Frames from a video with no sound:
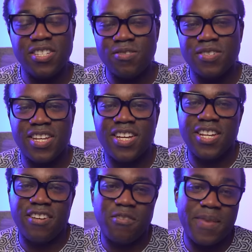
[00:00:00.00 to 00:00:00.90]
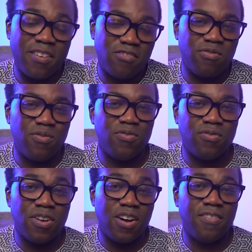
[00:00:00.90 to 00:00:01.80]
I talked earlier about the
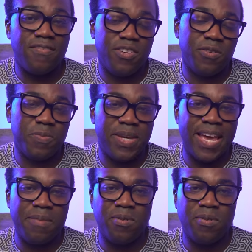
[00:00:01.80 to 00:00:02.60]
removal of USB-A